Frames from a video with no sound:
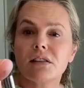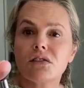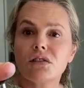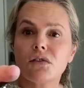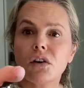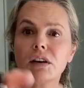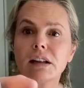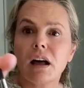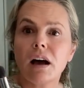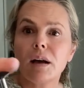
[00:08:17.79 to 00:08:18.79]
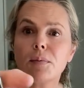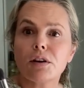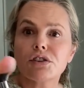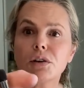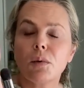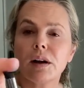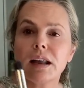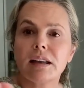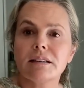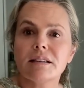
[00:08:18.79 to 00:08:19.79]
because you've got a little eye brush at one
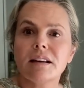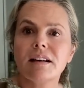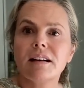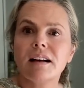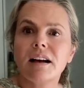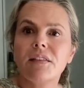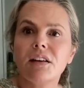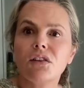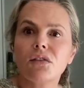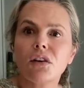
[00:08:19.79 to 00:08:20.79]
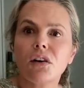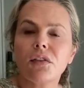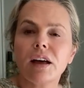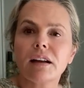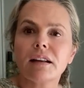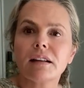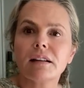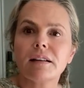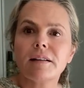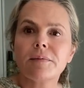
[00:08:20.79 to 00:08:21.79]
end and then you've got that little